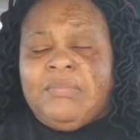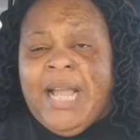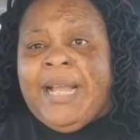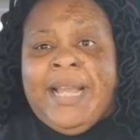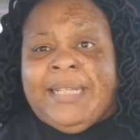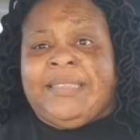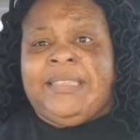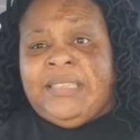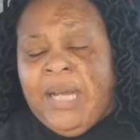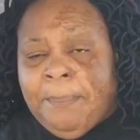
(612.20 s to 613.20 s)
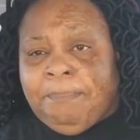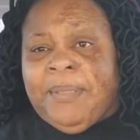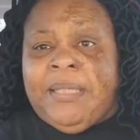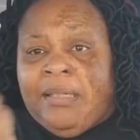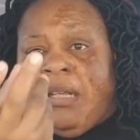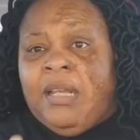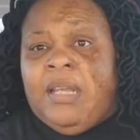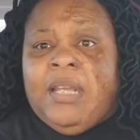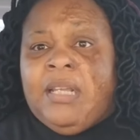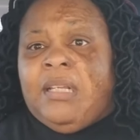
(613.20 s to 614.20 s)
I got
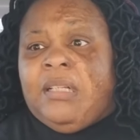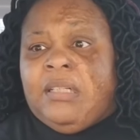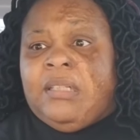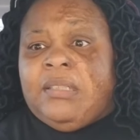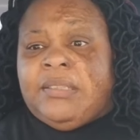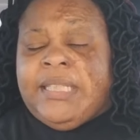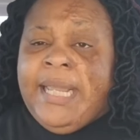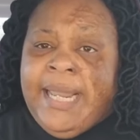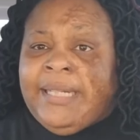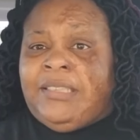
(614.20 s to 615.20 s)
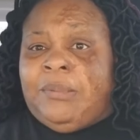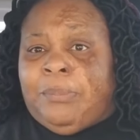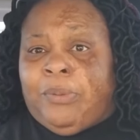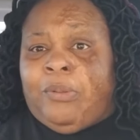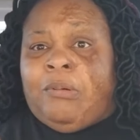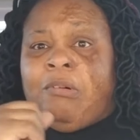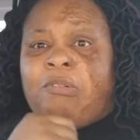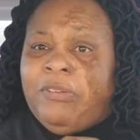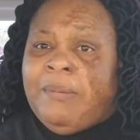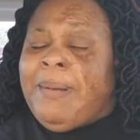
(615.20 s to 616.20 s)
something tangible
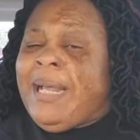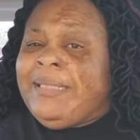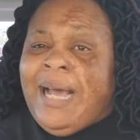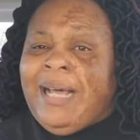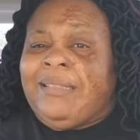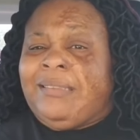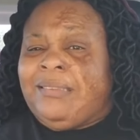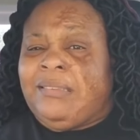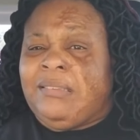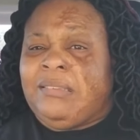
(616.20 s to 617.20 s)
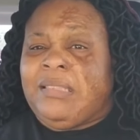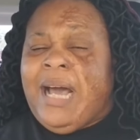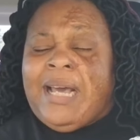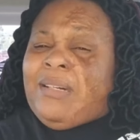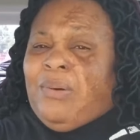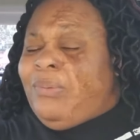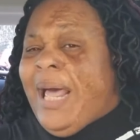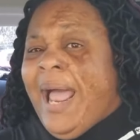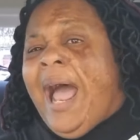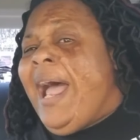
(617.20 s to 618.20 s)
for my dollar.
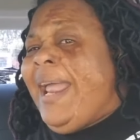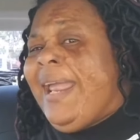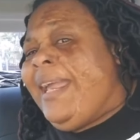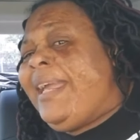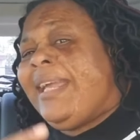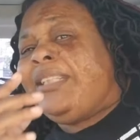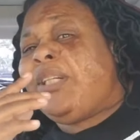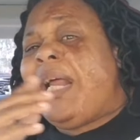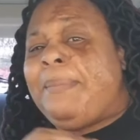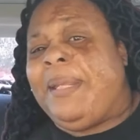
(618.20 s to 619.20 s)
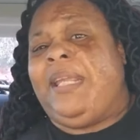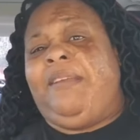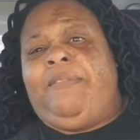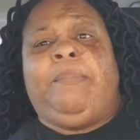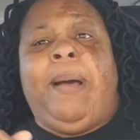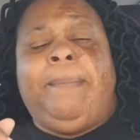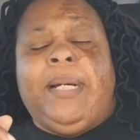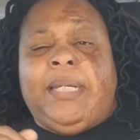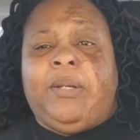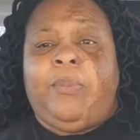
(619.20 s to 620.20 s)
I ain't trying to be giving my
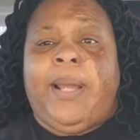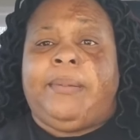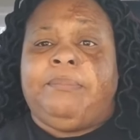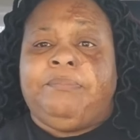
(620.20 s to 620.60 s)
money away.